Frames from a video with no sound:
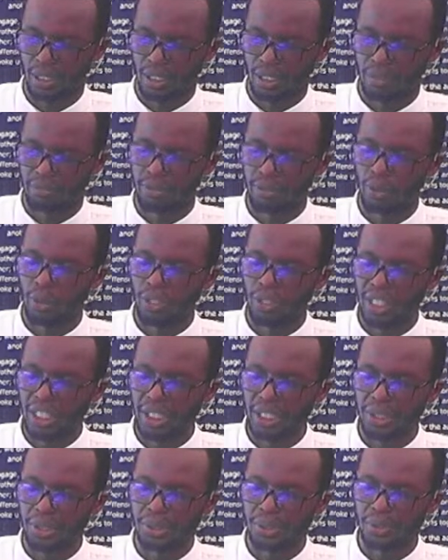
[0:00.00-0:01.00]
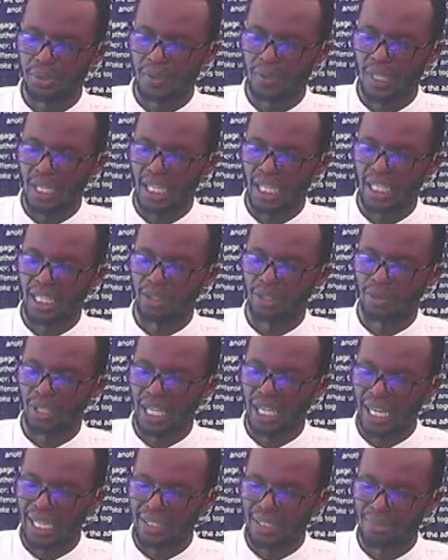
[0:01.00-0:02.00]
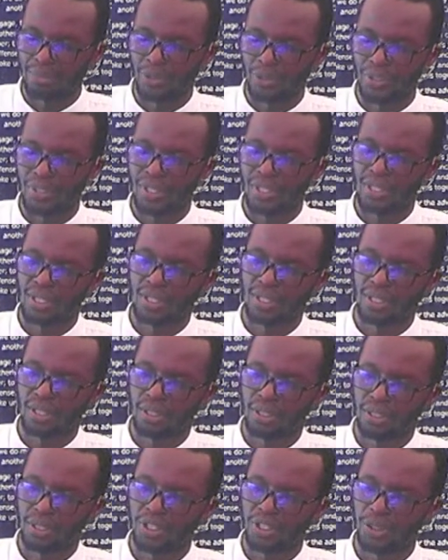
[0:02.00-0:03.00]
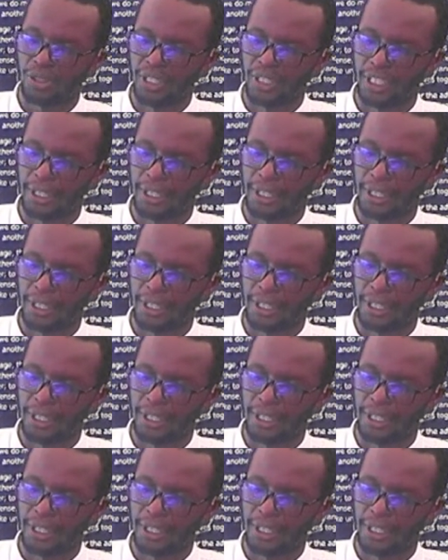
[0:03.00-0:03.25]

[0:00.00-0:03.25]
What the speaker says: For only you are our utmost joy.